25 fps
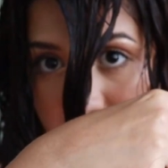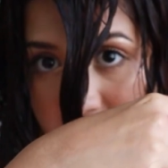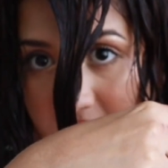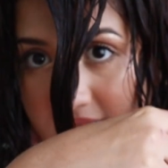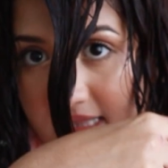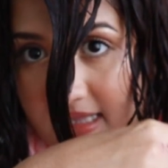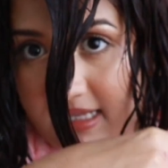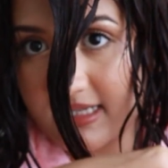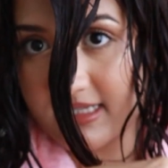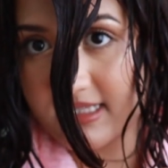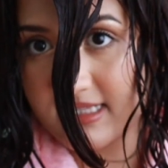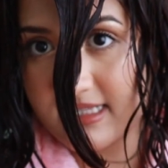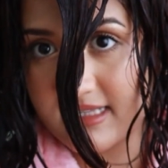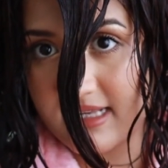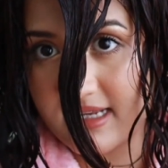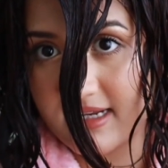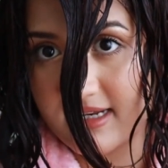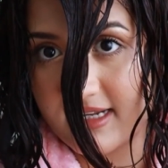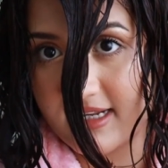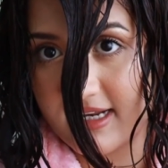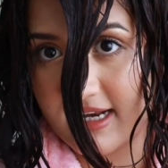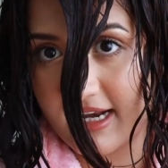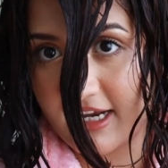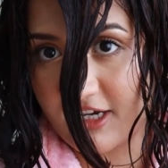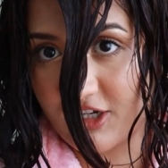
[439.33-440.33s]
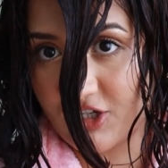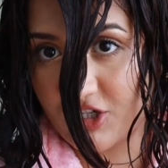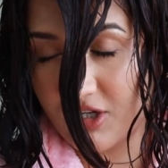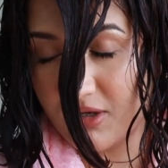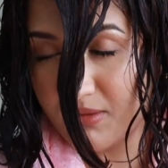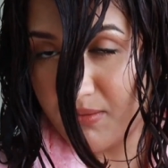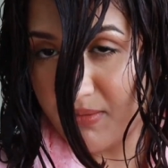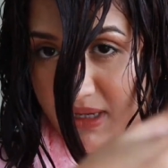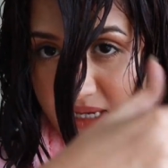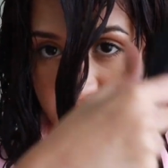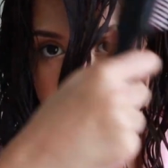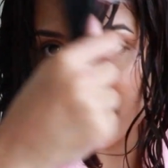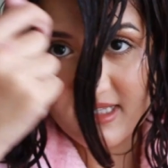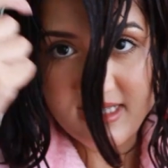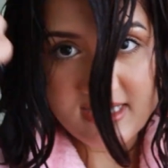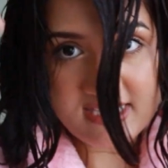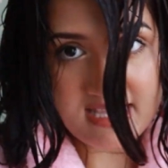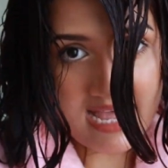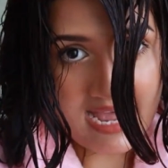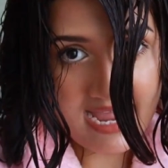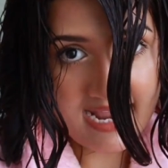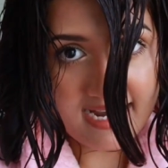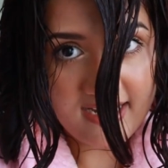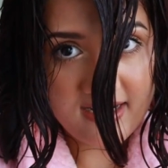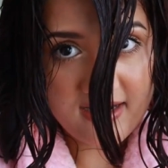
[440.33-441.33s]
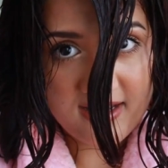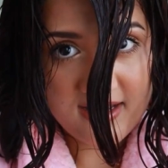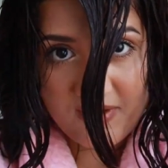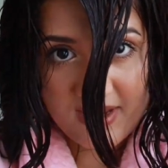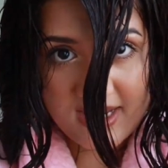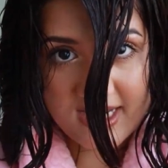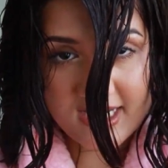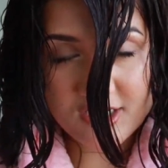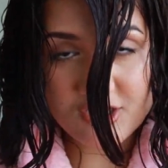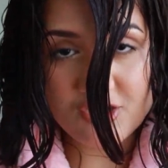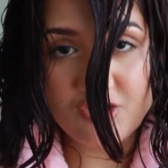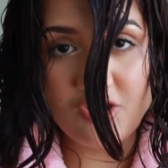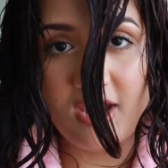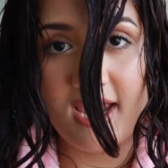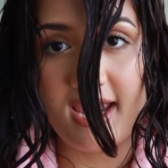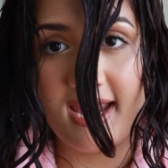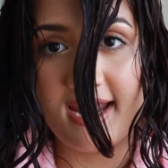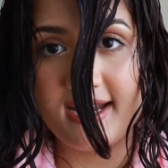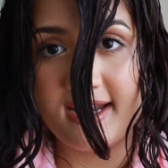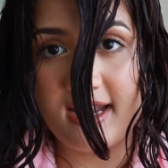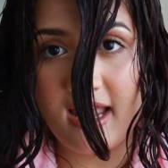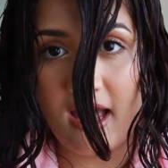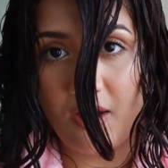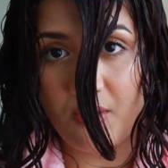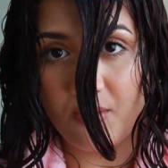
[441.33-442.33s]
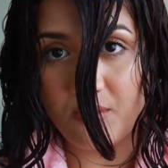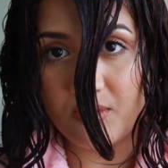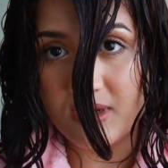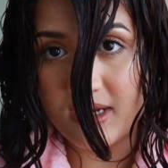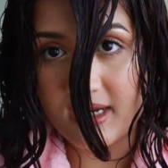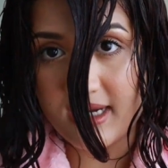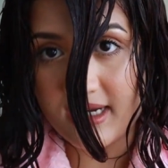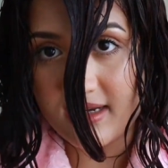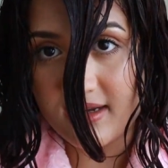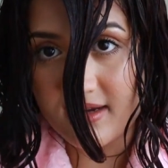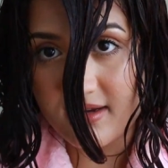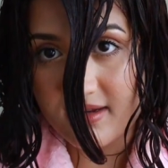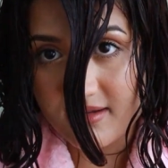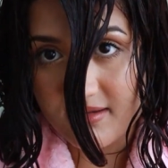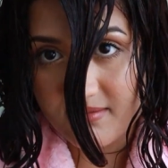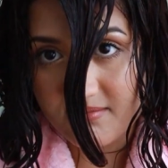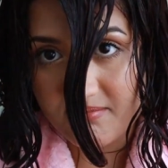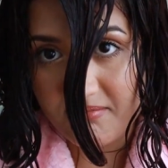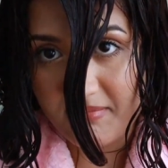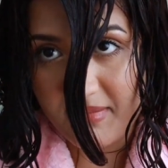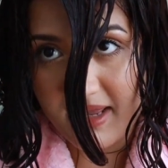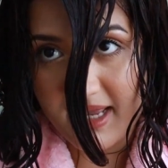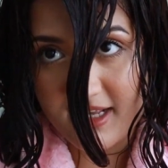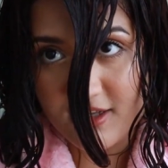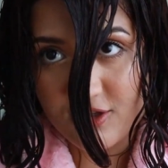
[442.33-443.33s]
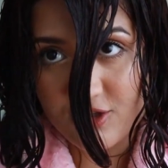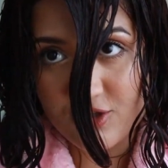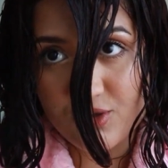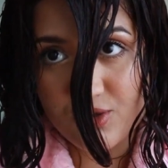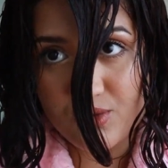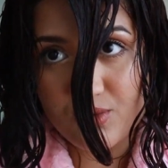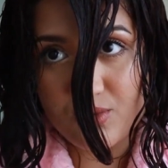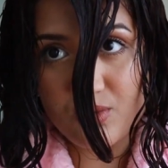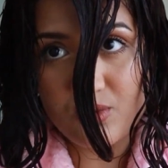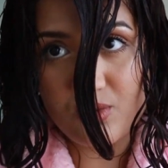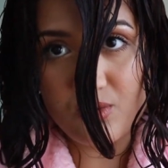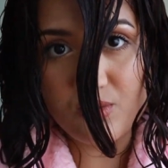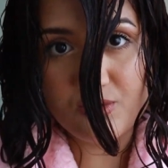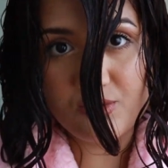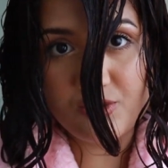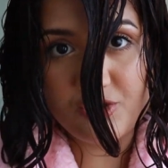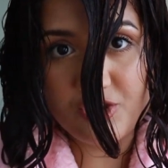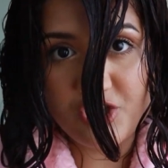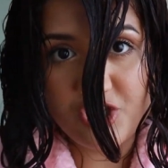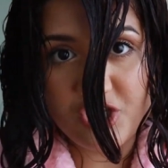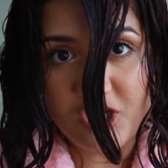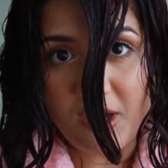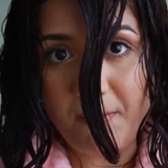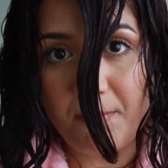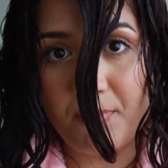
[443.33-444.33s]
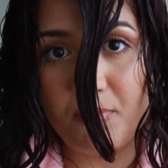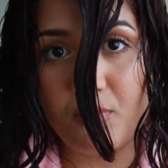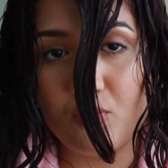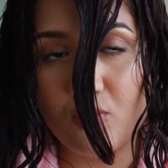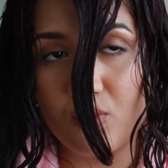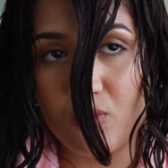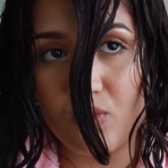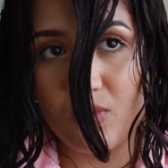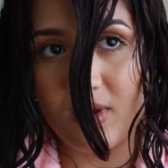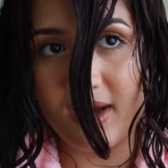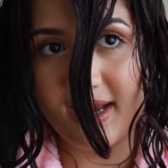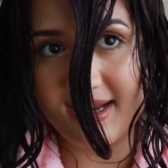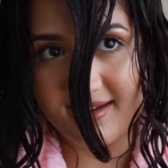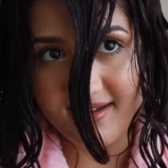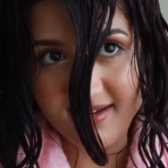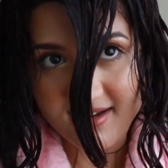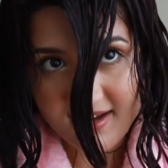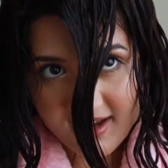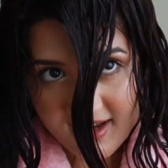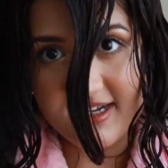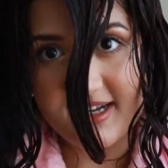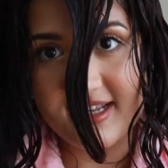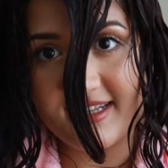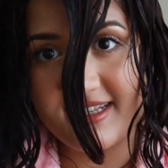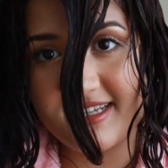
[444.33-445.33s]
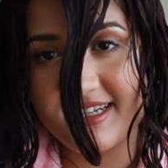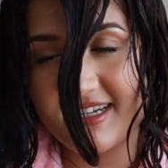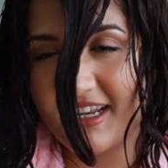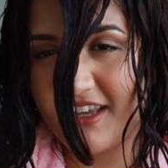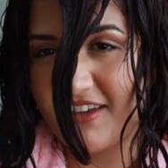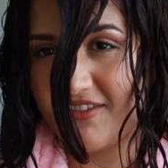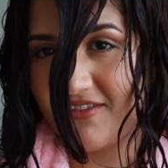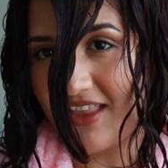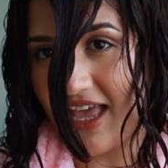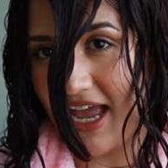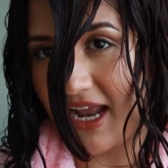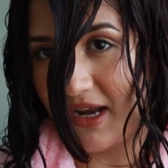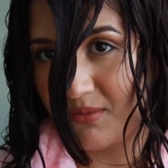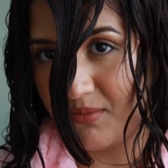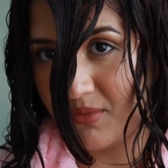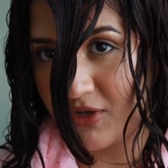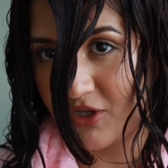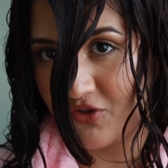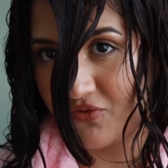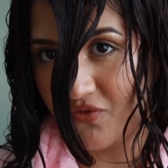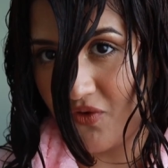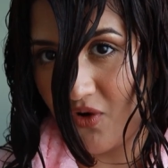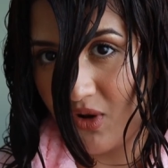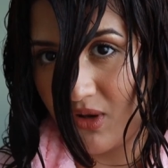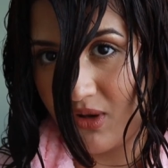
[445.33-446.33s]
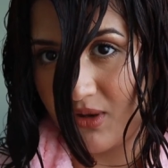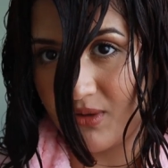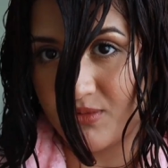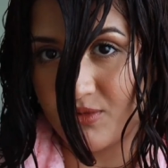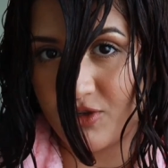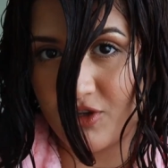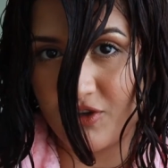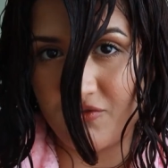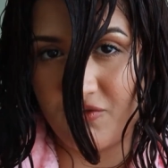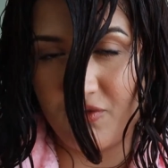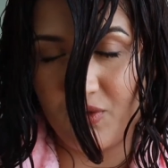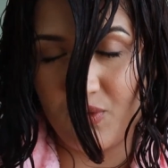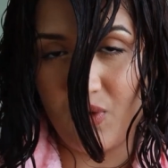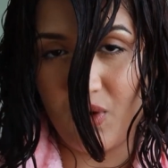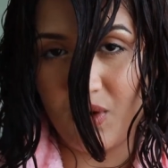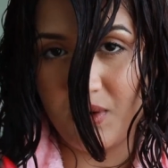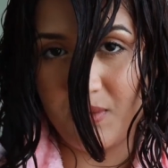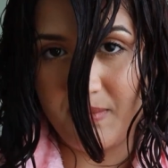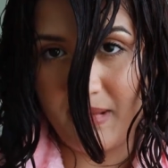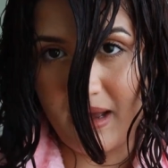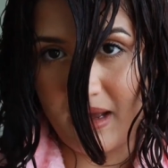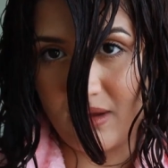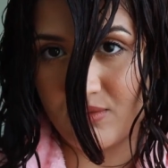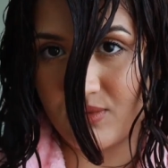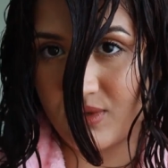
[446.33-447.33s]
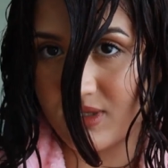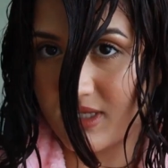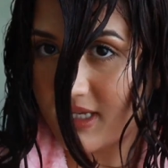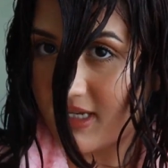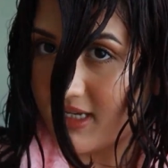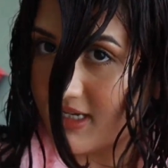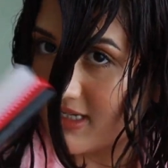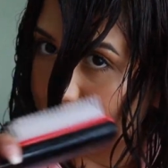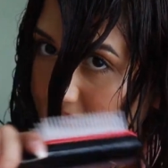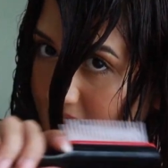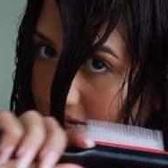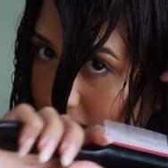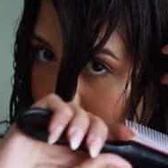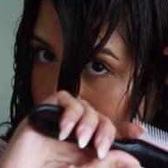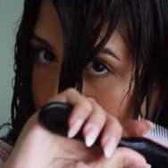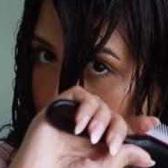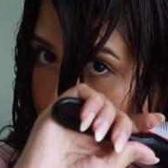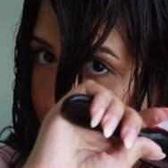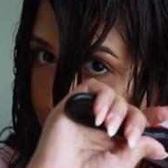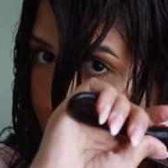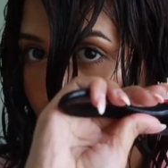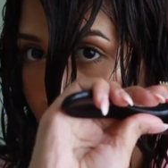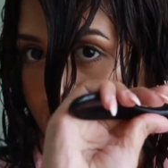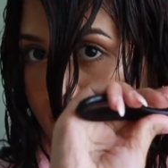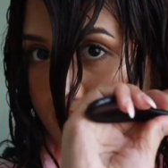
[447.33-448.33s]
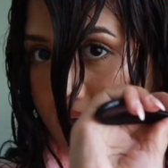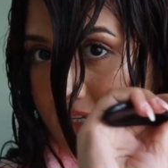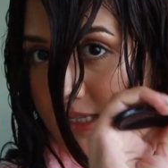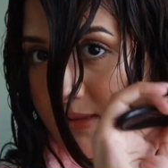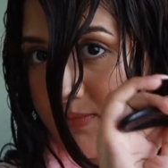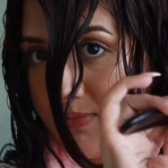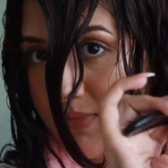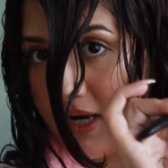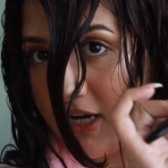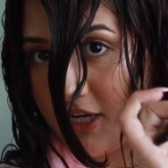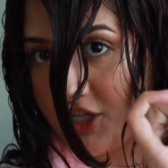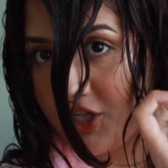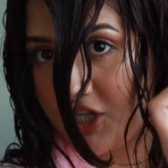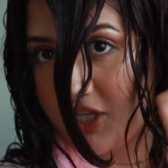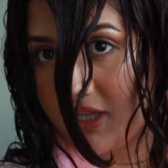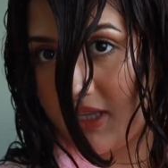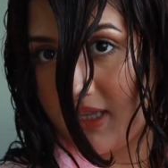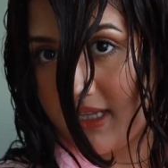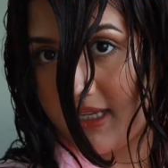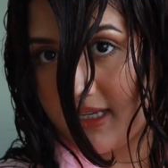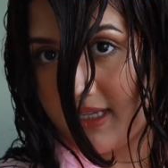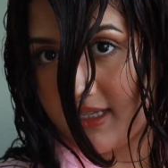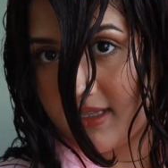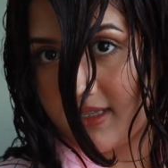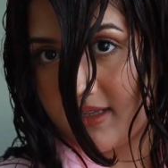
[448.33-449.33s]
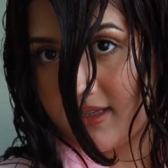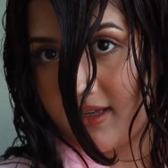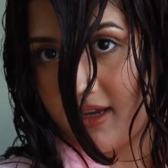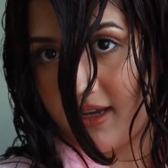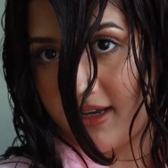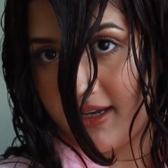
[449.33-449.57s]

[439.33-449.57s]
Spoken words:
in this direction because that weighs your hair down. It makes you look chapku and it doesn't give that much volume. So if you want bouncy results, always brush in this